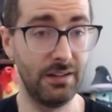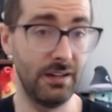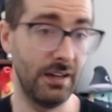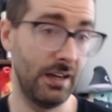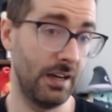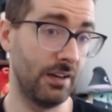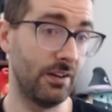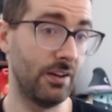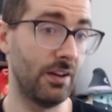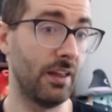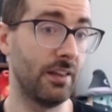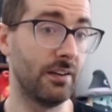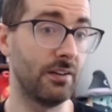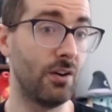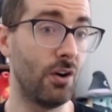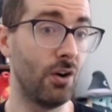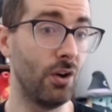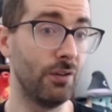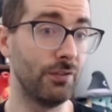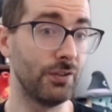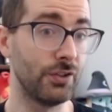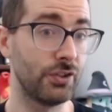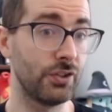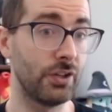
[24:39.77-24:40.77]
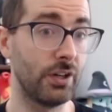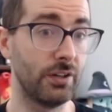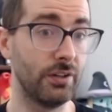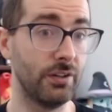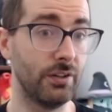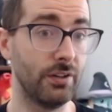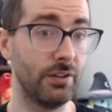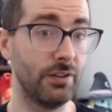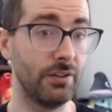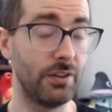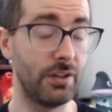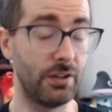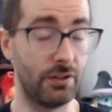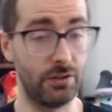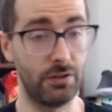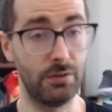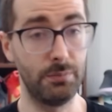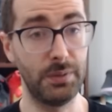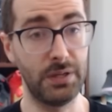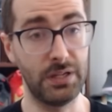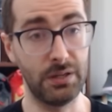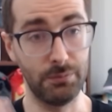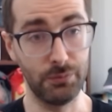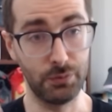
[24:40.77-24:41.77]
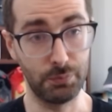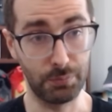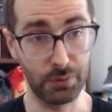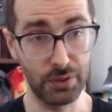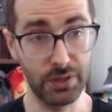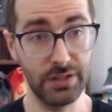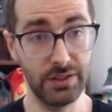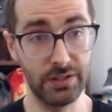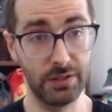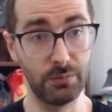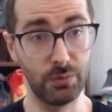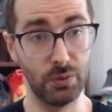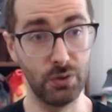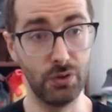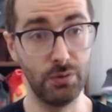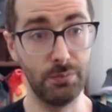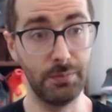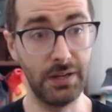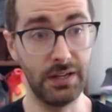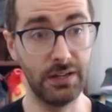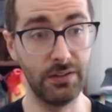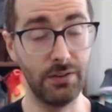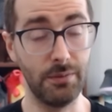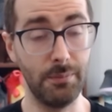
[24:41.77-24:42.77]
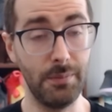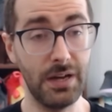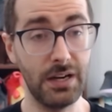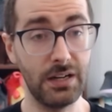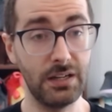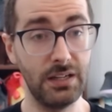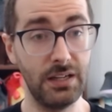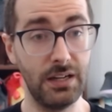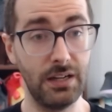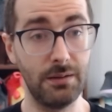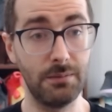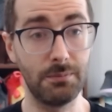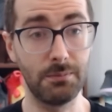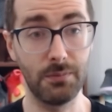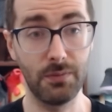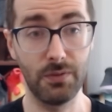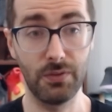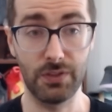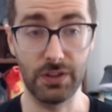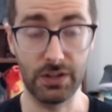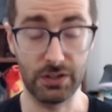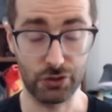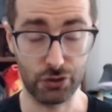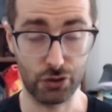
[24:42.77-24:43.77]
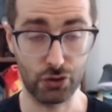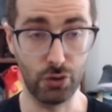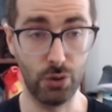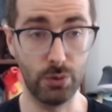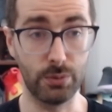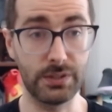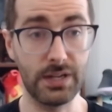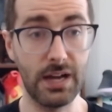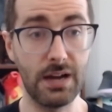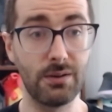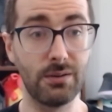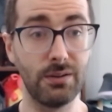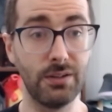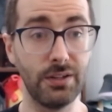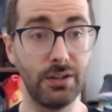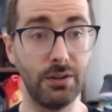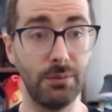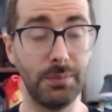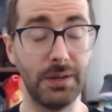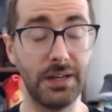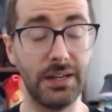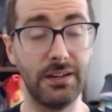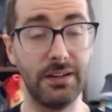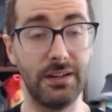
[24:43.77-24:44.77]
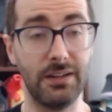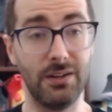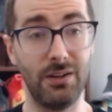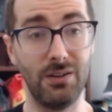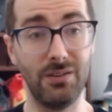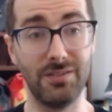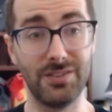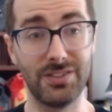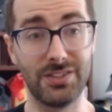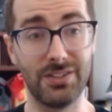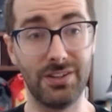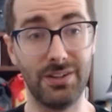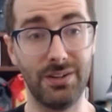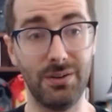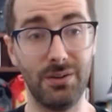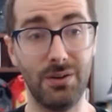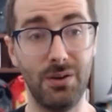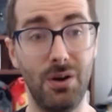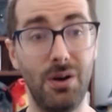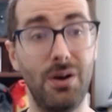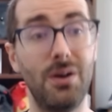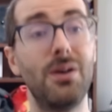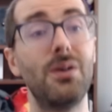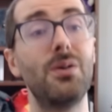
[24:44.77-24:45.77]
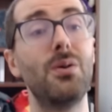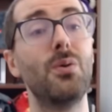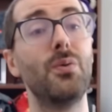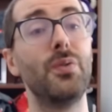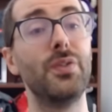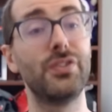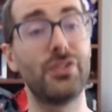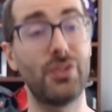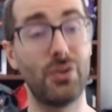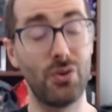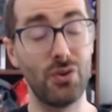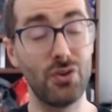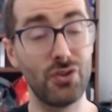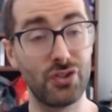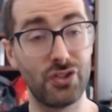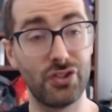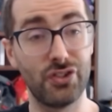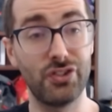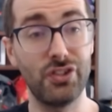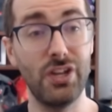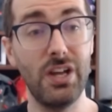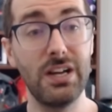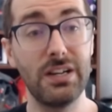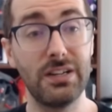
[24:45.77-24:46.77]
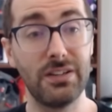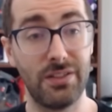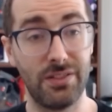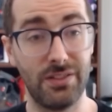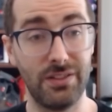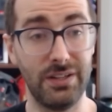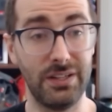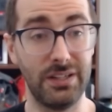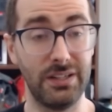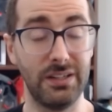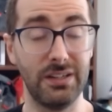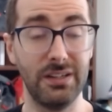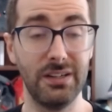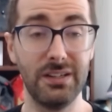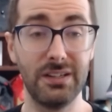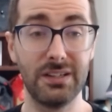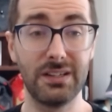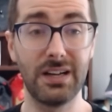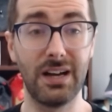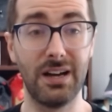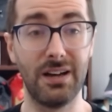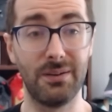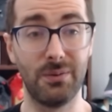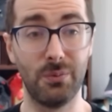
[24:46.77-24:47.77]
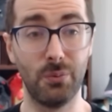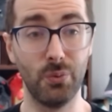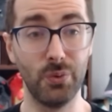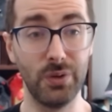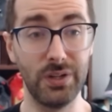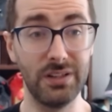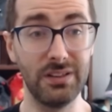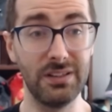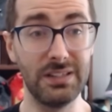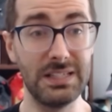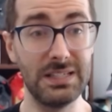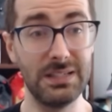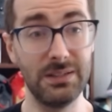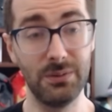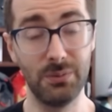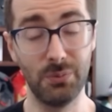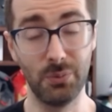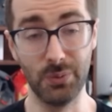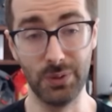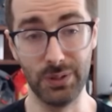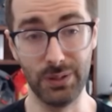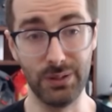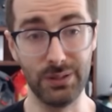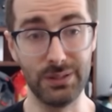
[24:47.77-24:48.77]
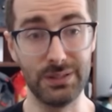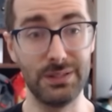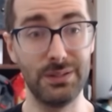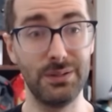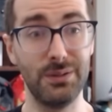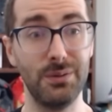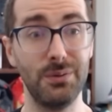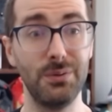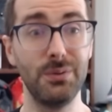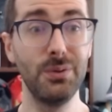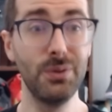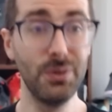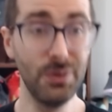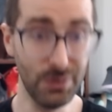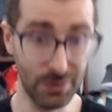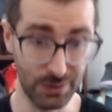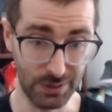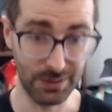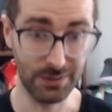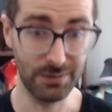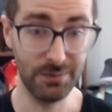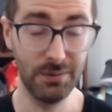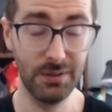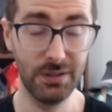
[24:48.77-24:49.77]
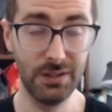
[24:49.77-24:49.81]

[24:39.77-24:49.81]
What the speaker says: and then all of a sudden there becomes breathing room in the metagame, things slow down a little bit, and all of a sudden, oh, this Urza Saga thing got really, really good.